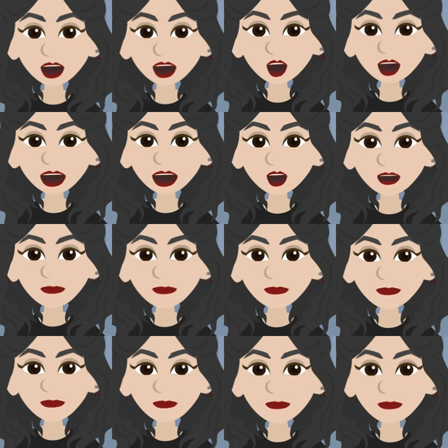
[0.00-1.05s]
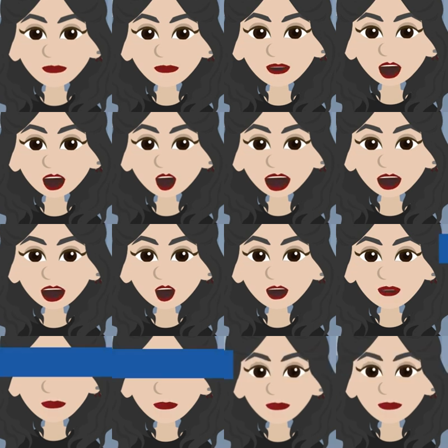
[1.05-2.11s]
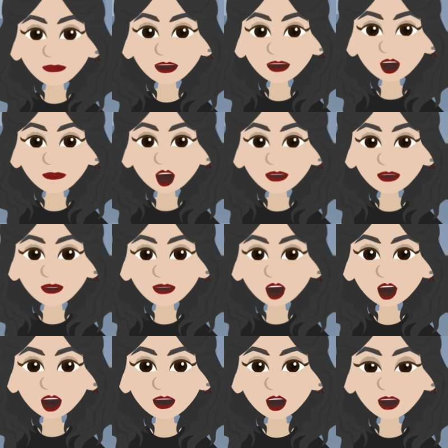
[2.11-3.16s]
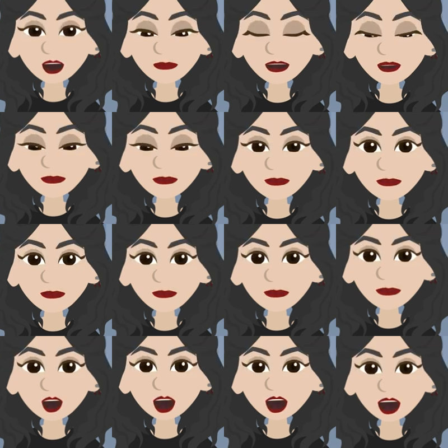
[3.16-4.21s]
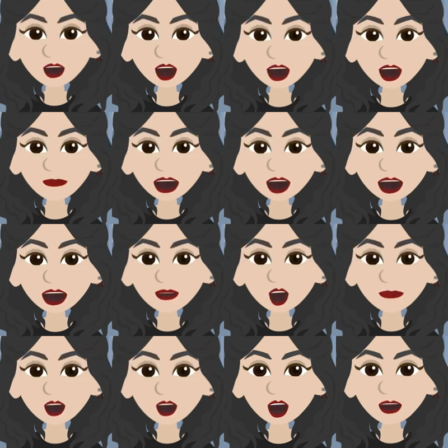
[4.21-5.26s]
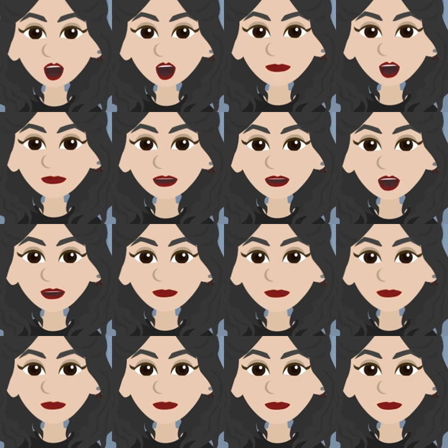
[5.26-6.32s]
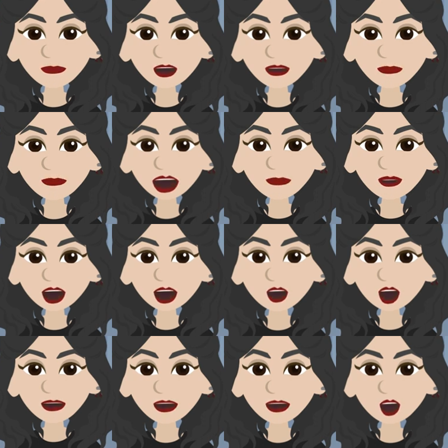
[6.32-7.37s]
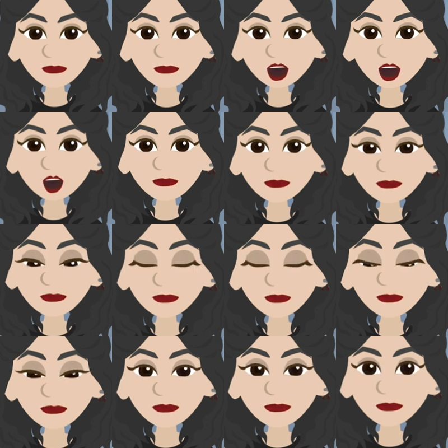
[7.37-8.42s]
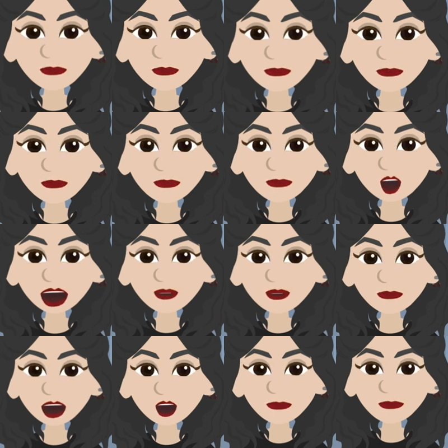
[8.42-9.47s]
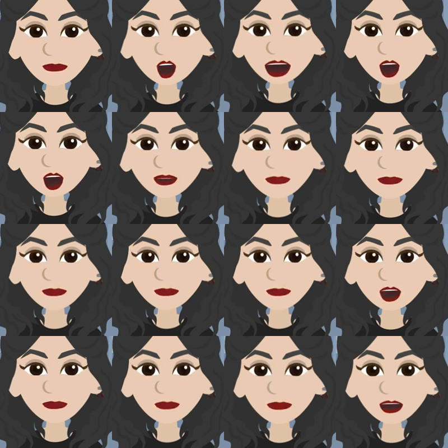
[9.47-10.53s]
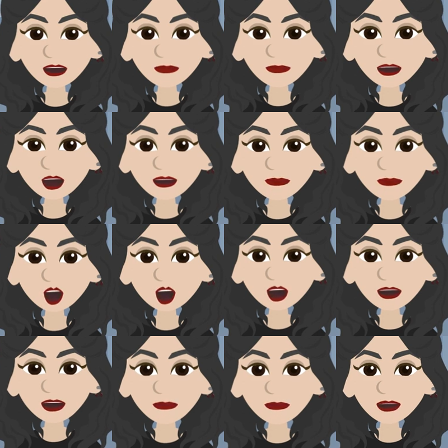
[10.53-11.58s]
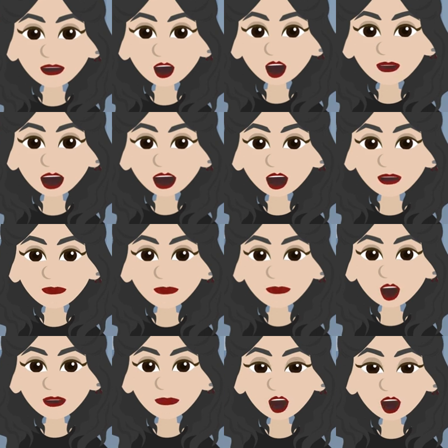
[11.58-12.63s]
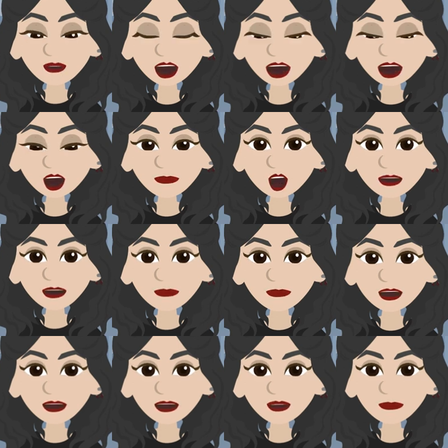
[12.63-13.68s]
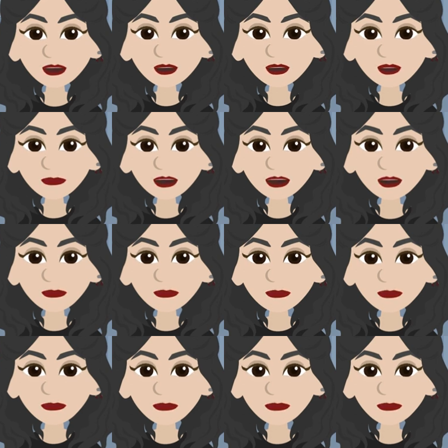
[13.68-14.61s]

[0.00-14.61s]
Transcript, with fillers: and apps can be used to support home management and identify and find assistance to complete home maintenance tasks while smart plugs can support turning on and off household devices and appliances.